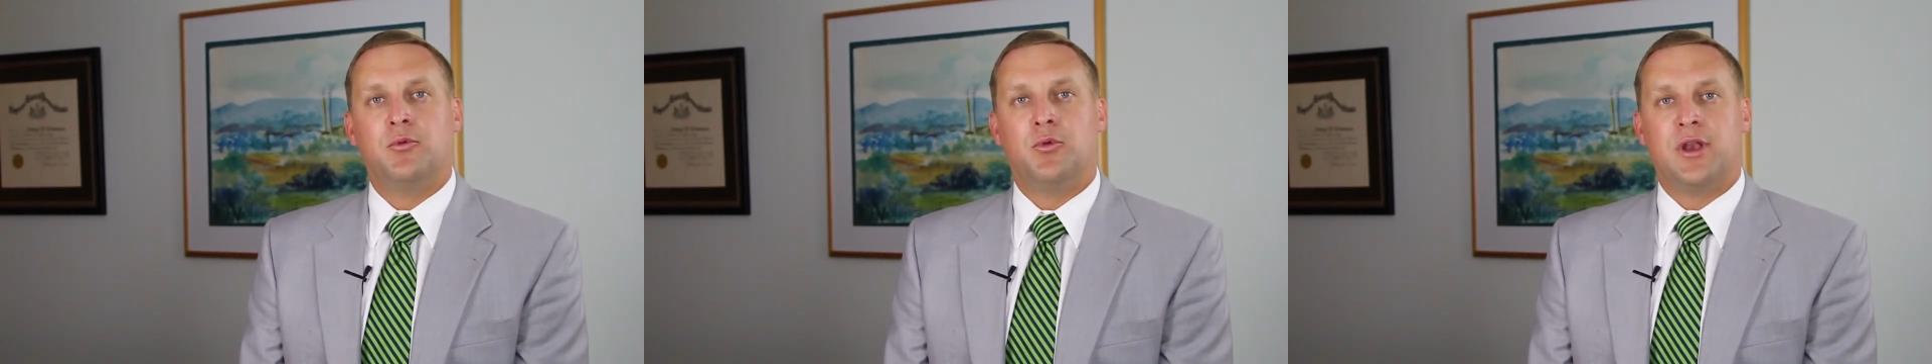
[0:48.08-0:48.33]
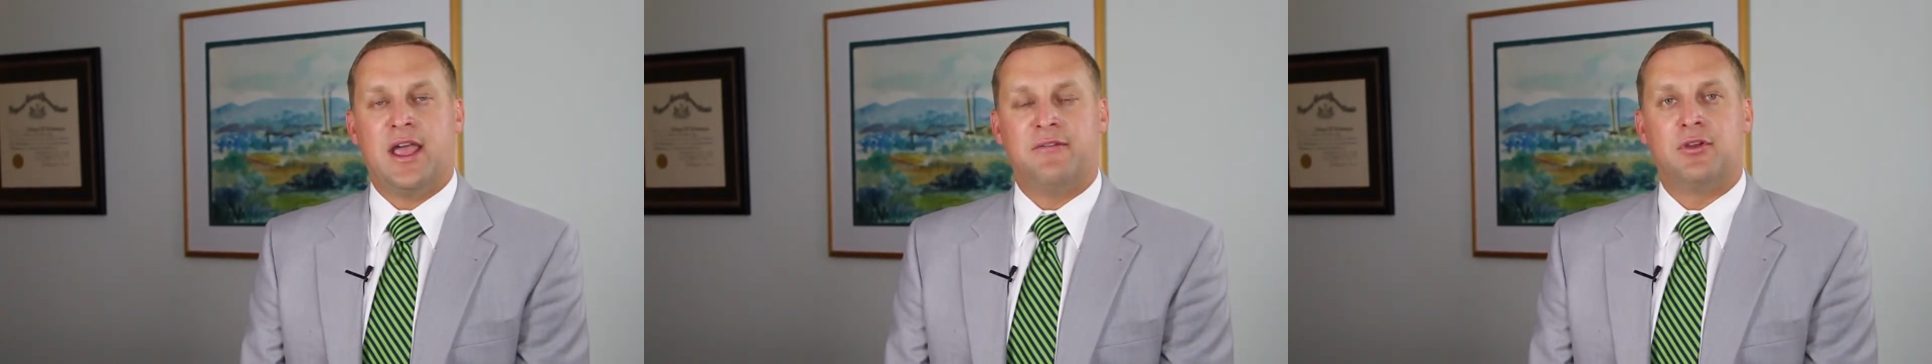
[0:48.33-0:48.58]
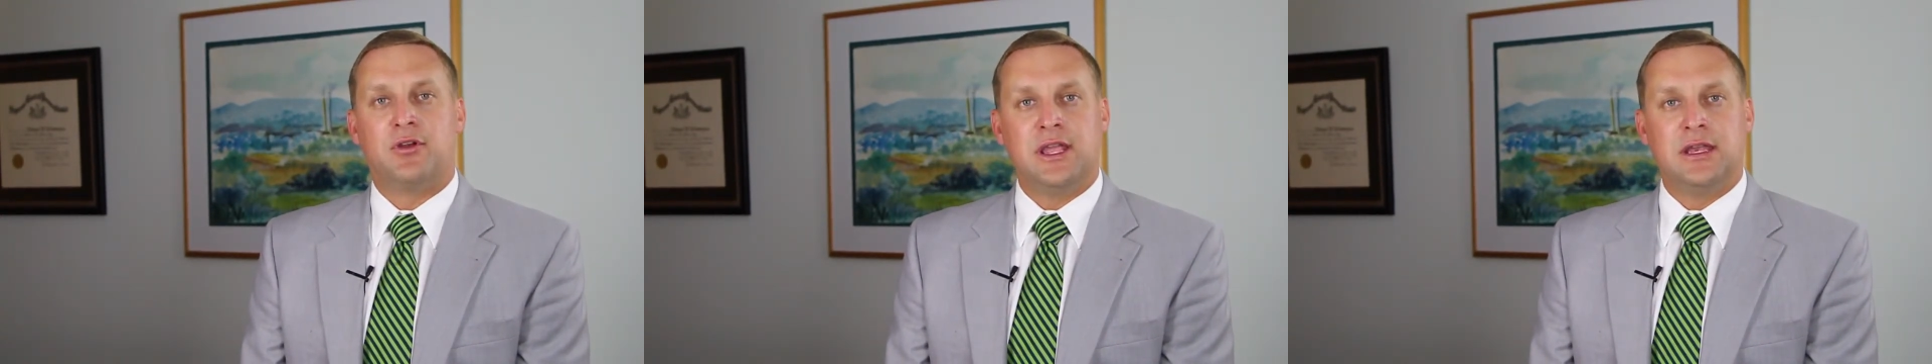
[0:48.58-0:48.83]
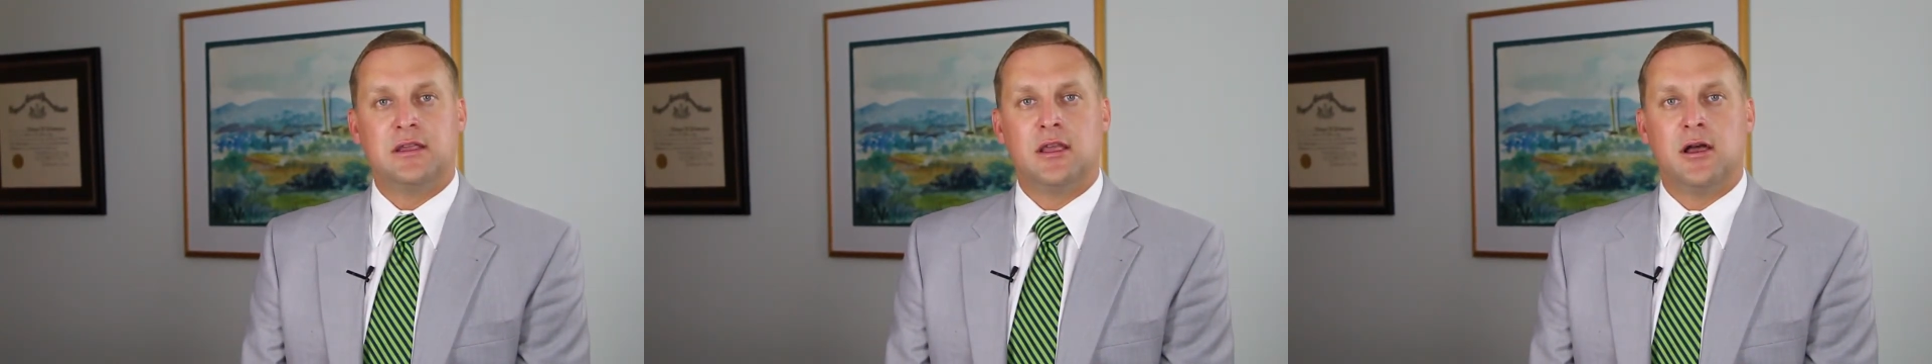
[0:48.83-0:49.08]
would have their
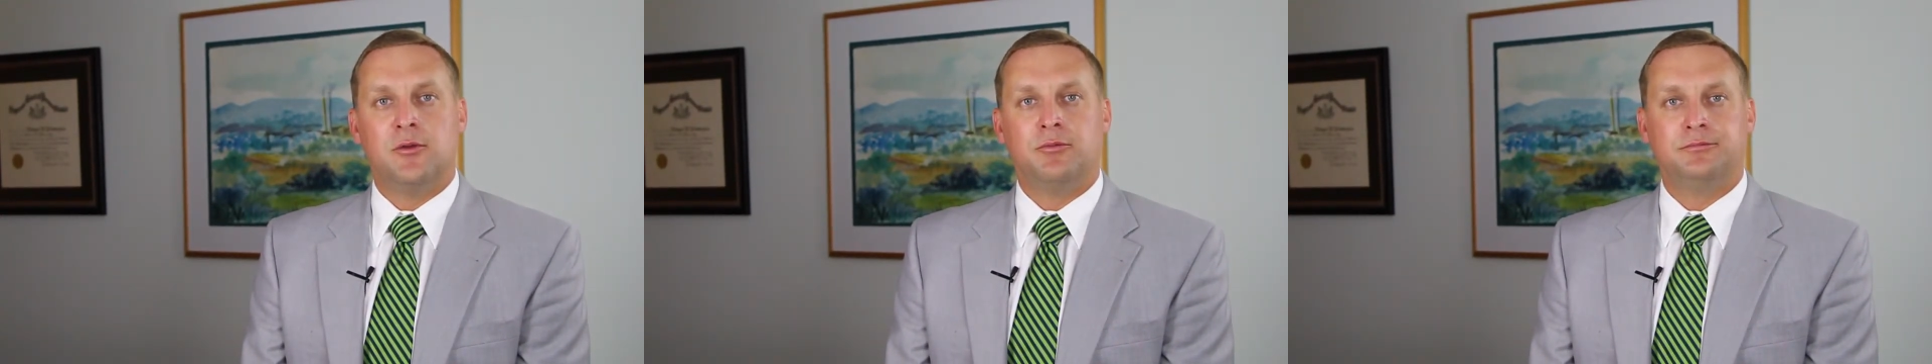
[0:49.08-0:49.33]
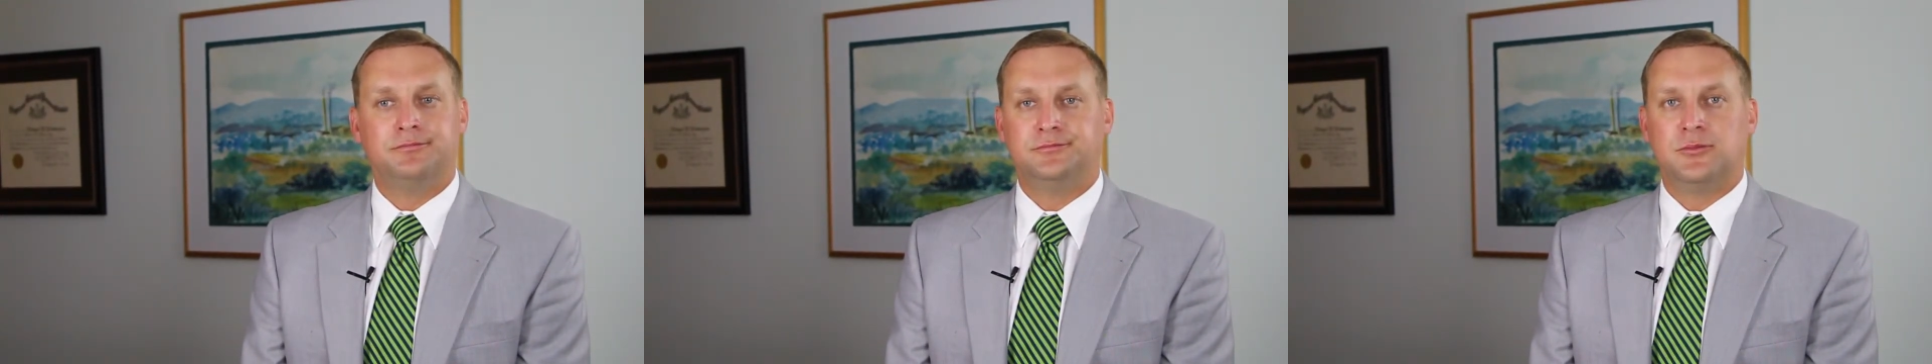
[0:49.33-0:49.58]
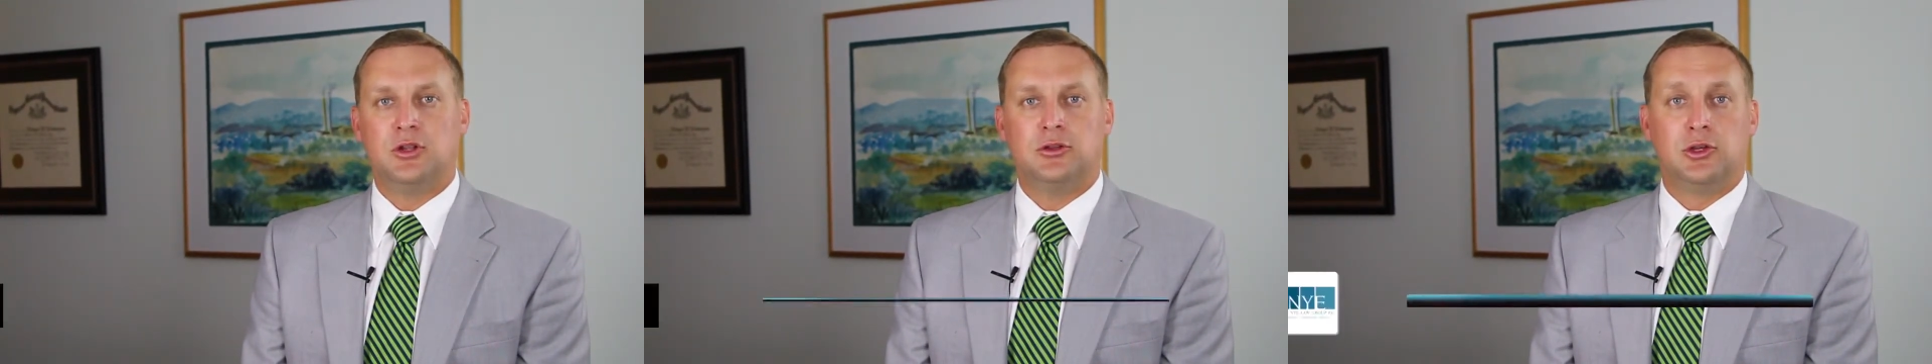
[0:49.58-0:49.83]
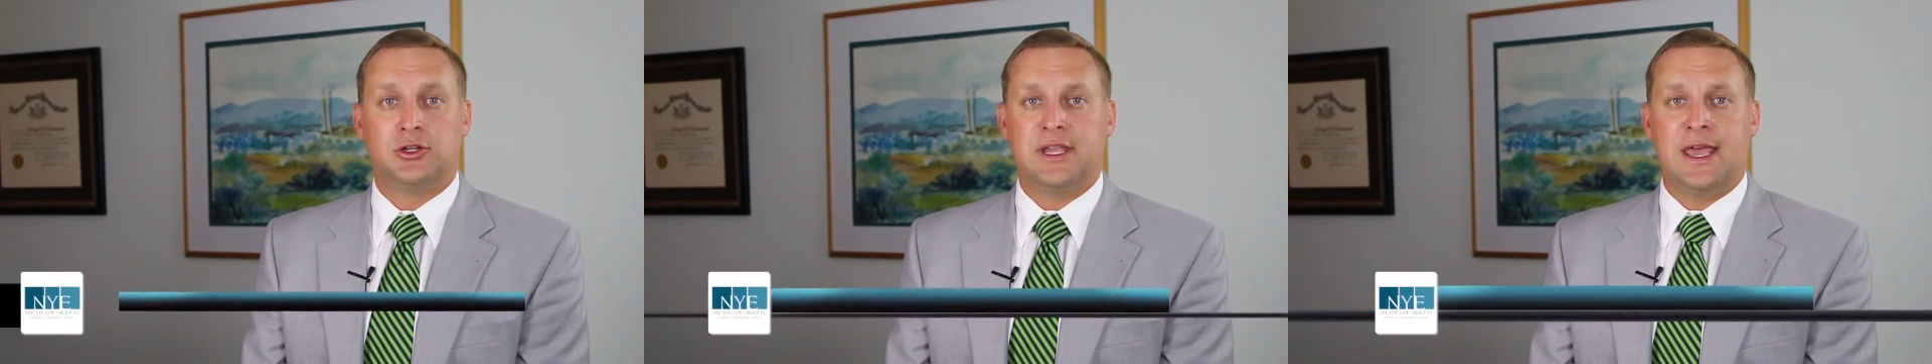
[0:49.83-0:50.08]
income
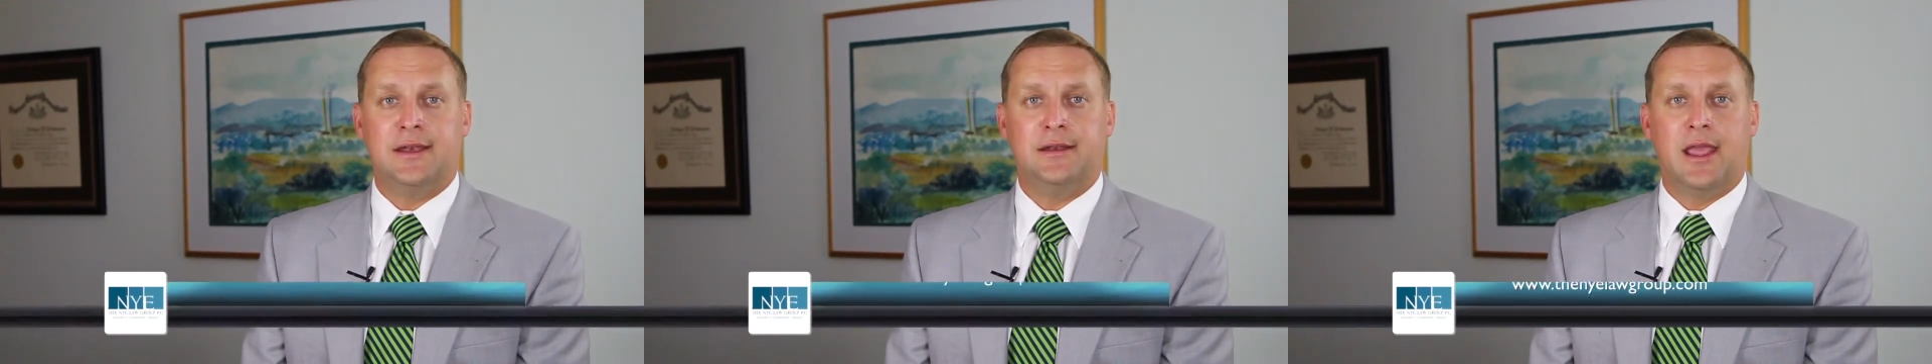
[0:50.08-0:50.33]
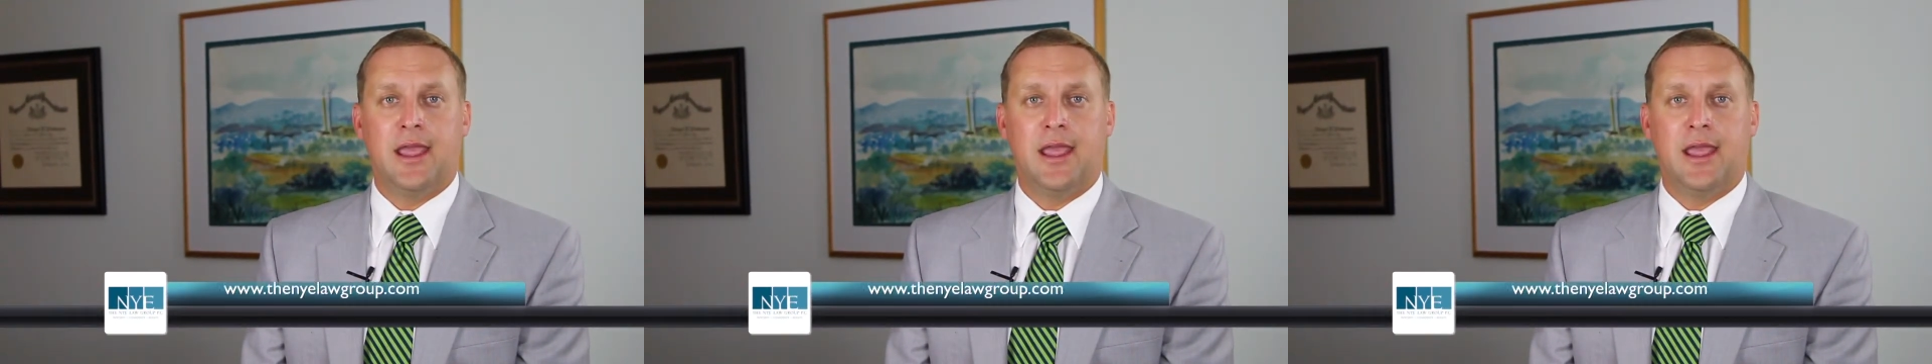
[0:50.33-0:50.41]
looked at